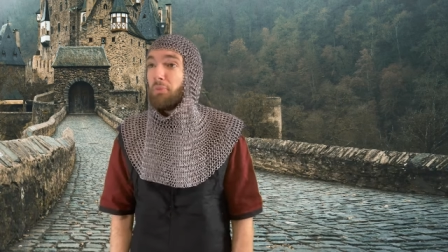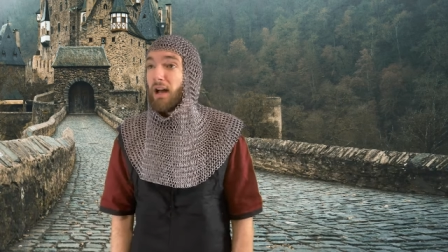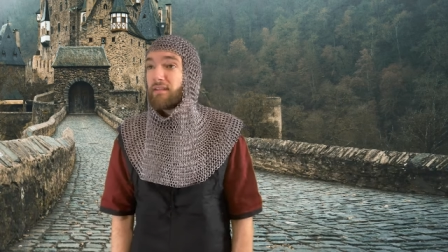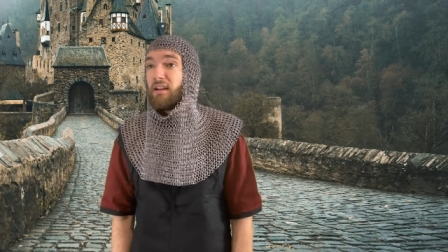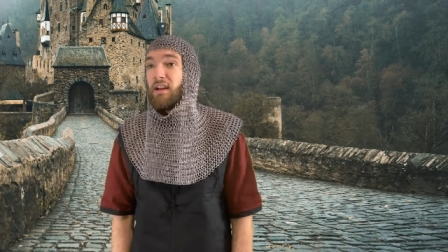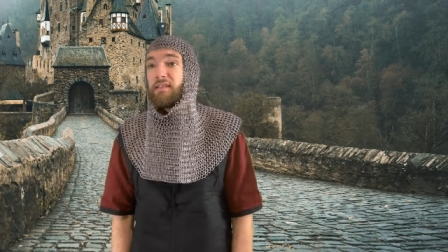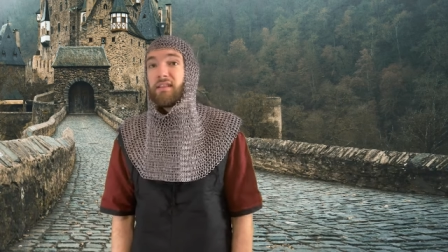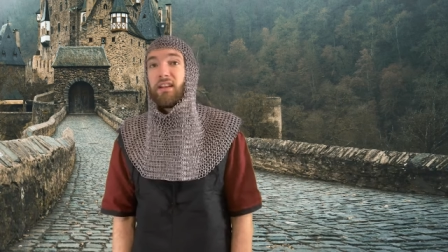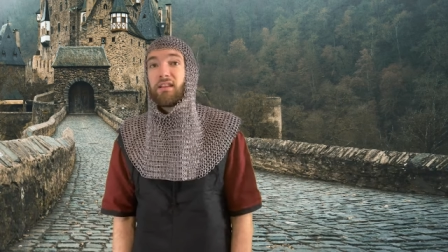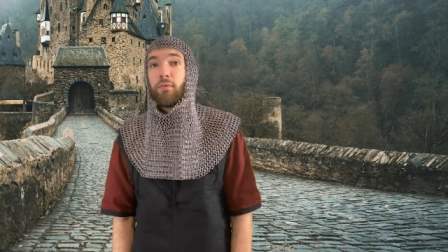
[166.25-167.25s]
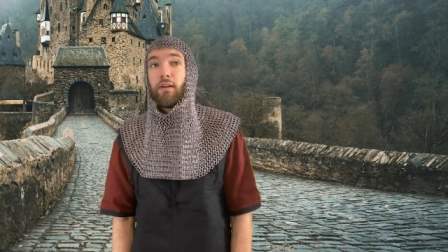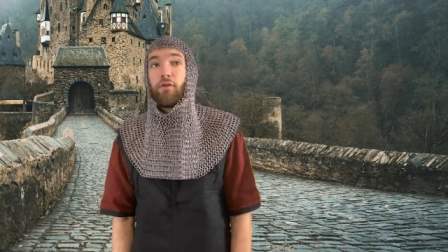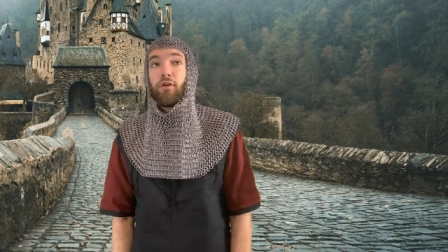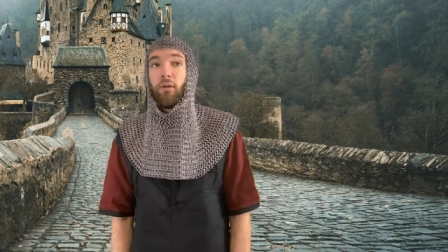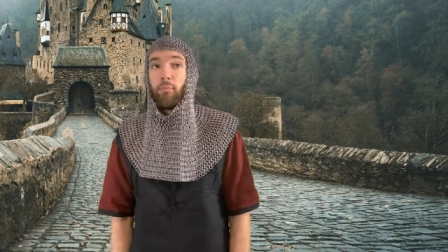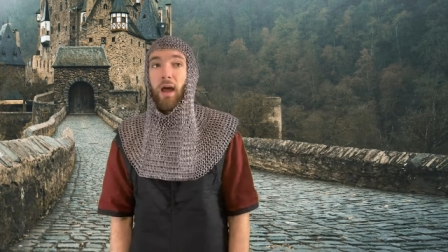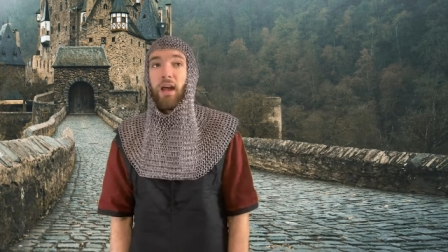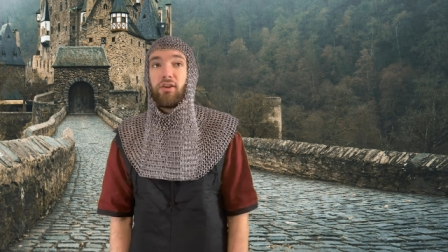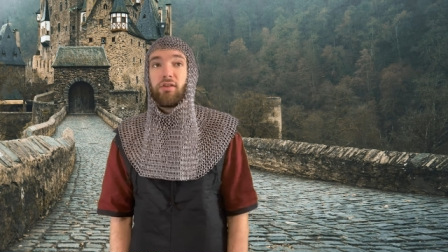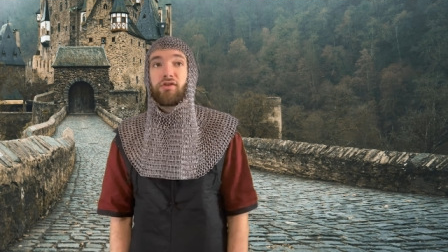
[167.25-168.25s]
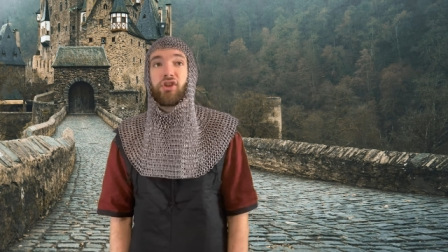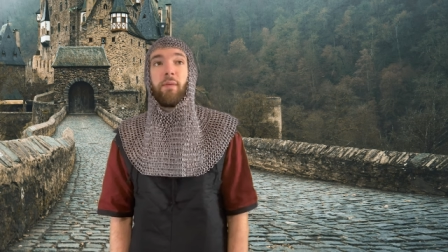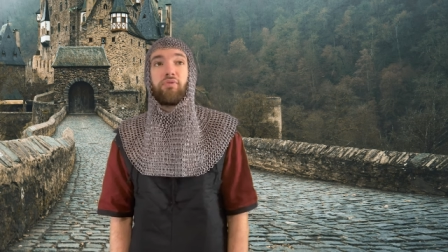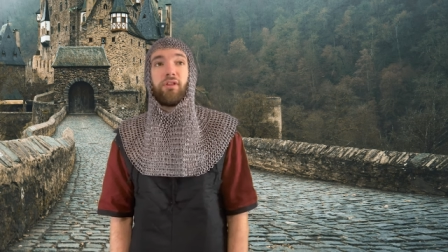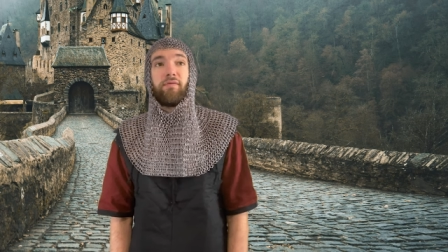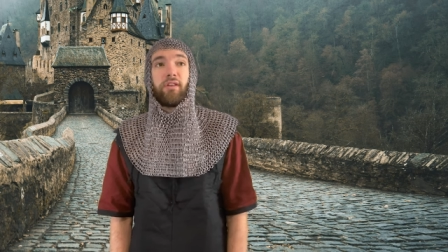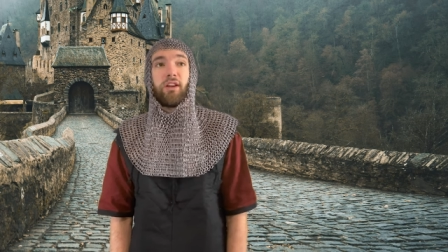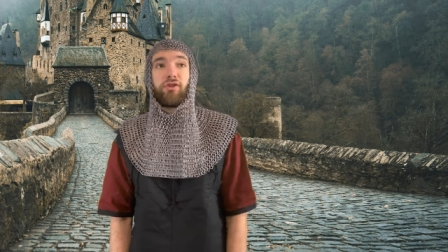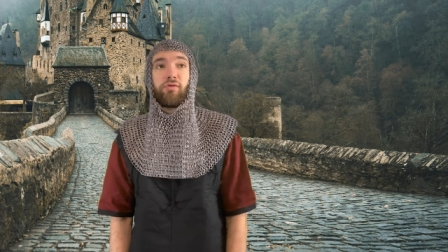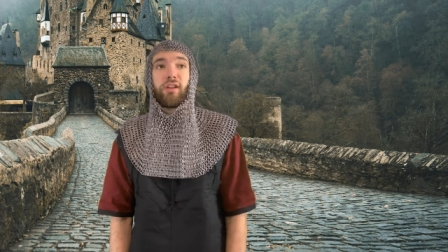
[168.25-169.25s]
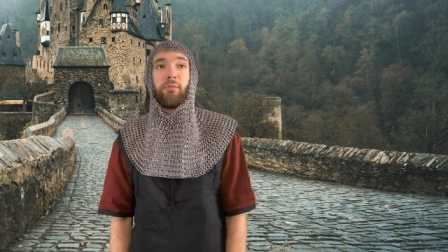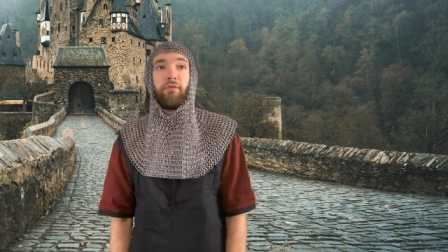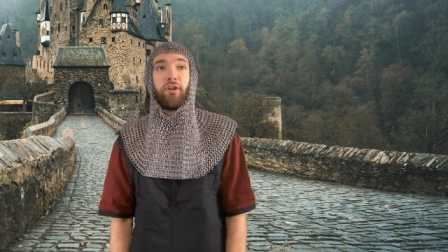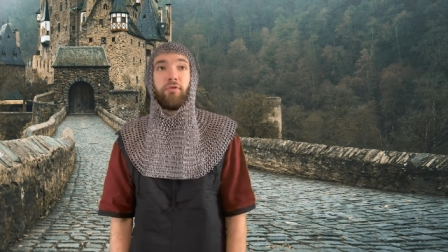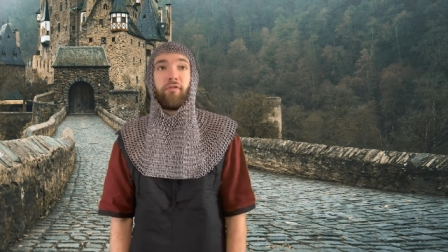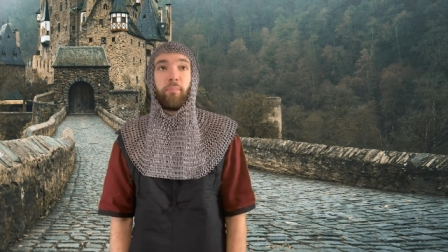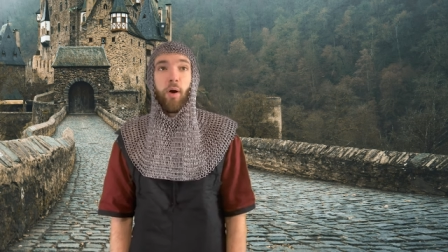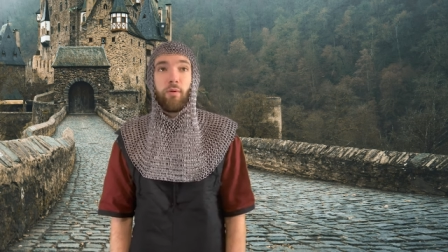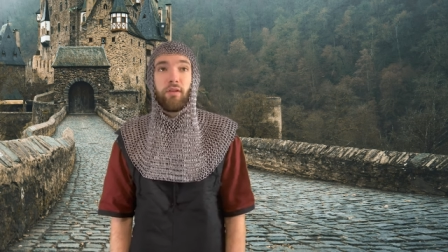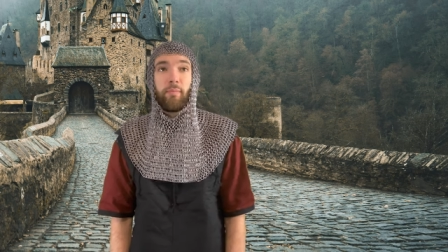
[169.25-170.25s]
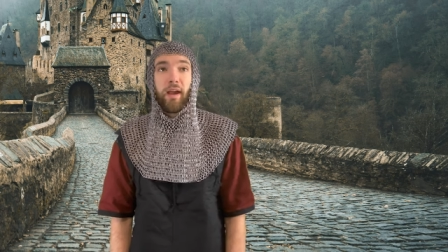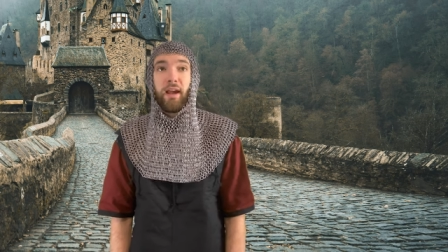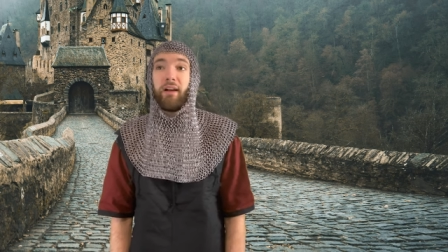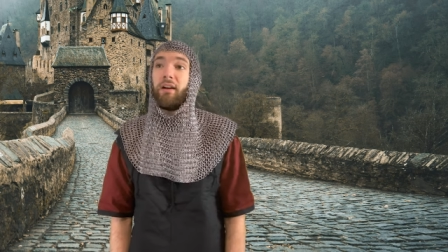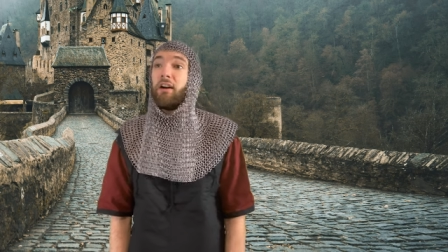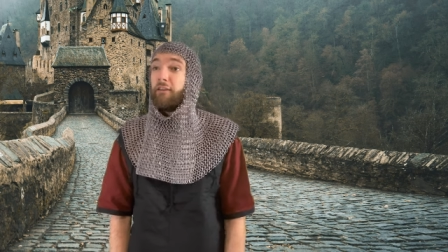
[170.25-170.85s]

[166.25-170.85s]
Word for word: but seeing as one of your companions shapeshifted into some form of polar bear,